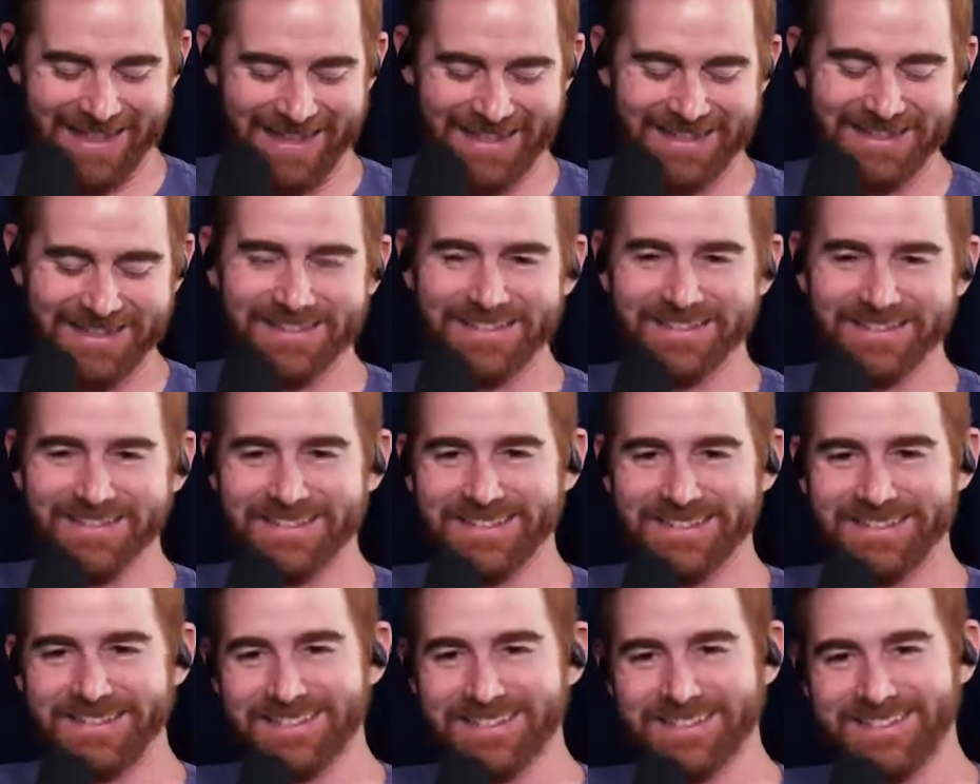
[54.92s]

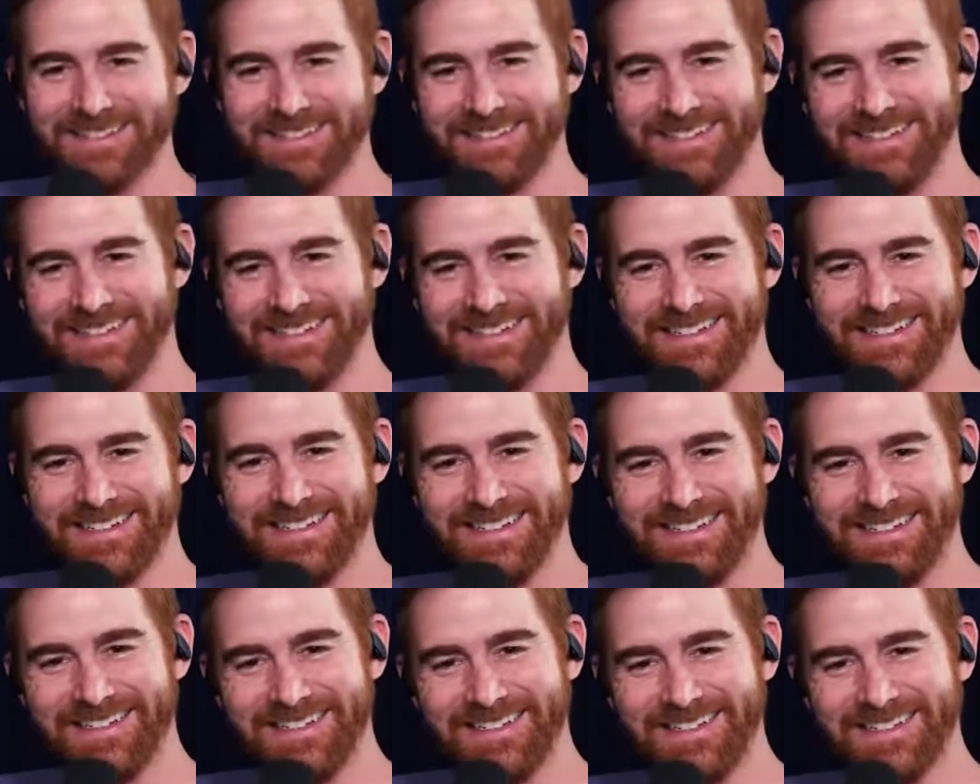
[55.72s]

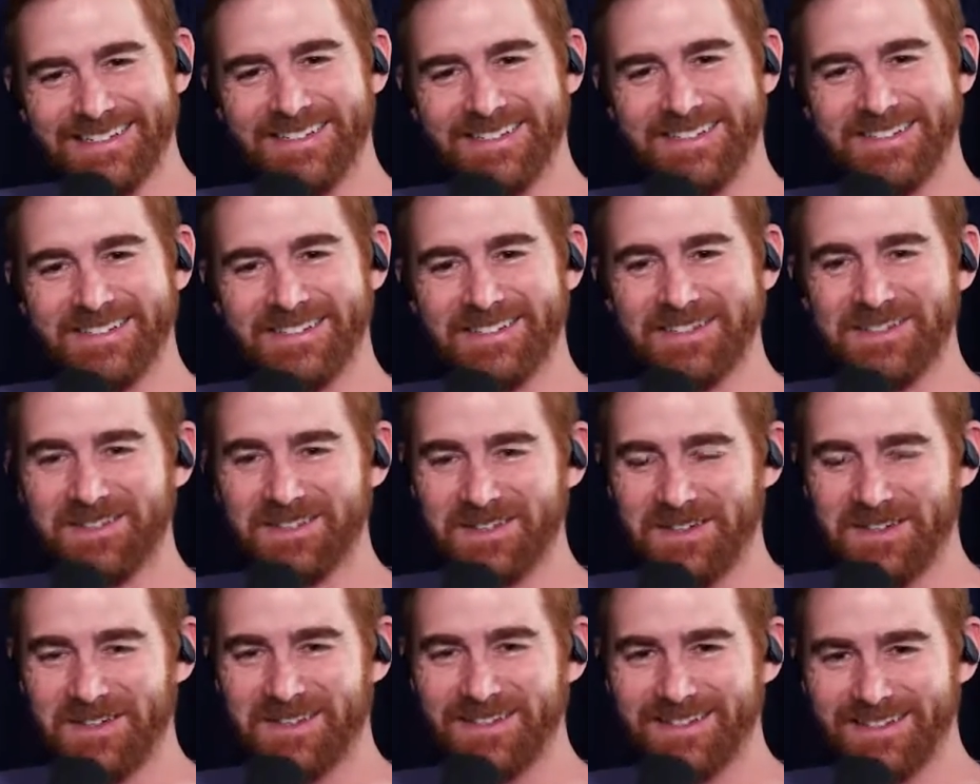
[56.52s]

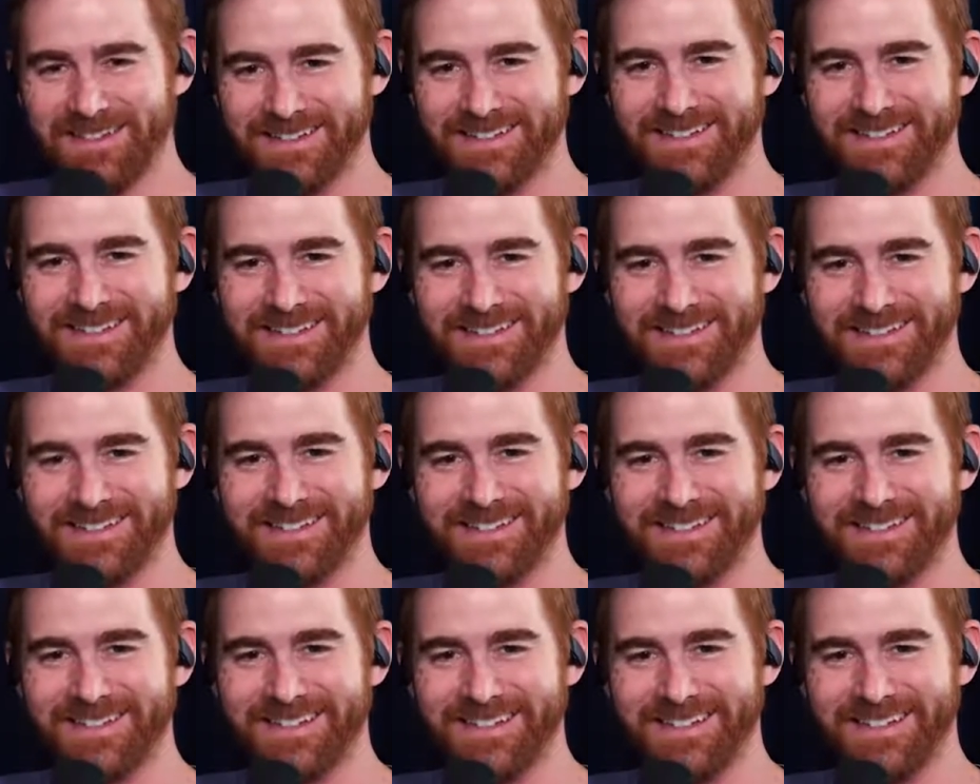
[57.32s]

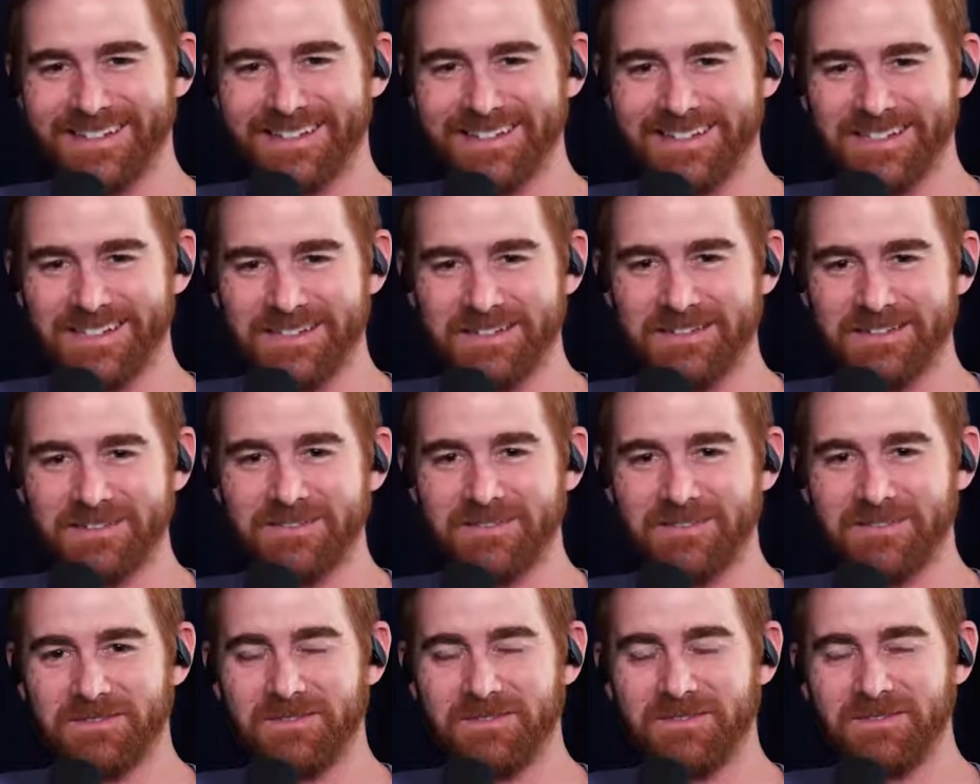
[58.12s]

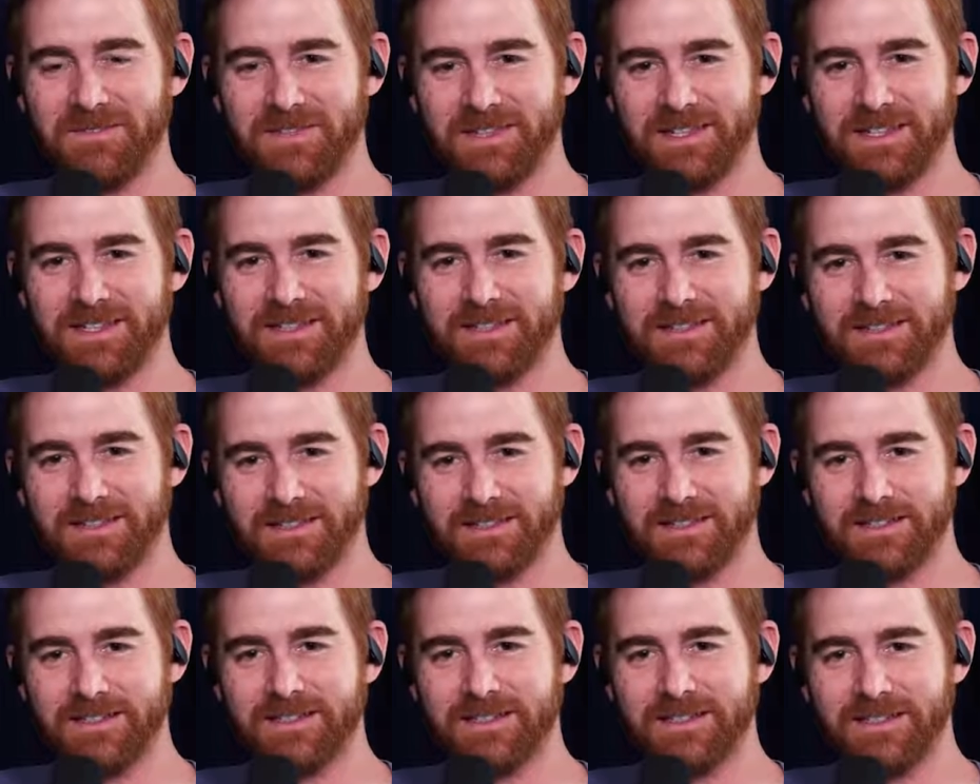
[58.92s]

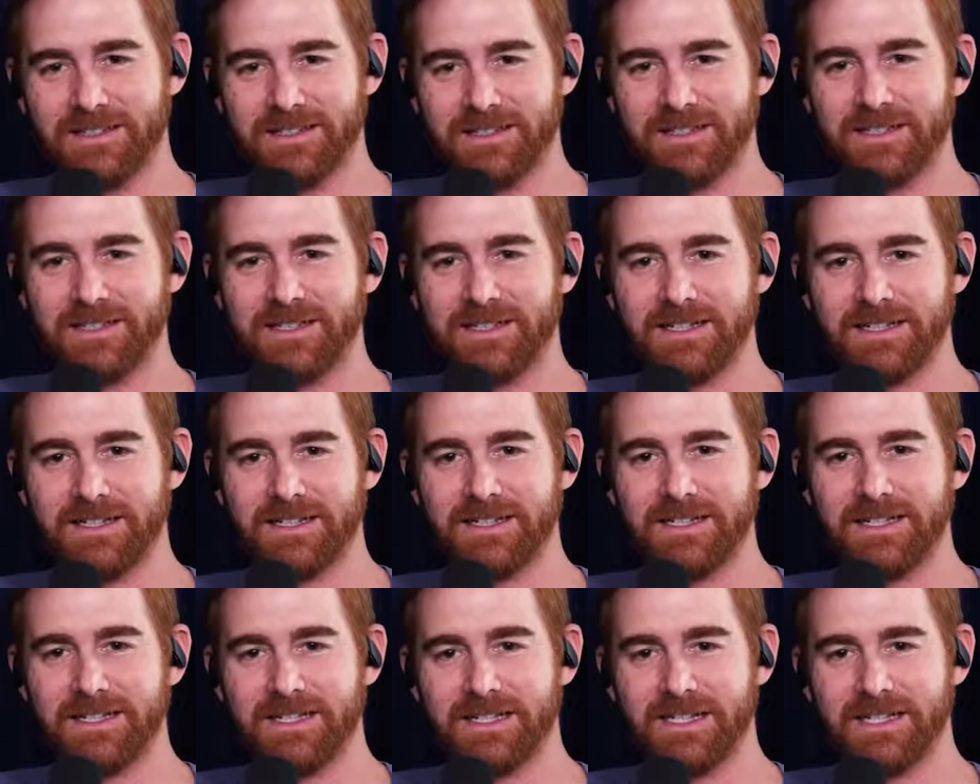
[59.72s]

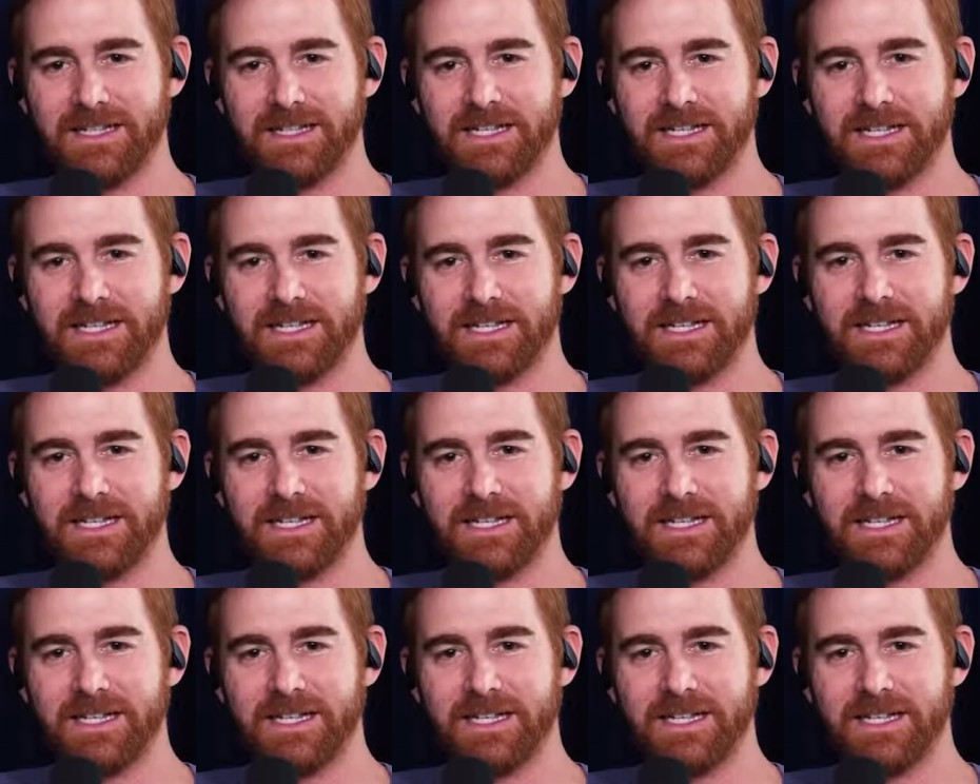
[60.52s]
This person isn't speaking.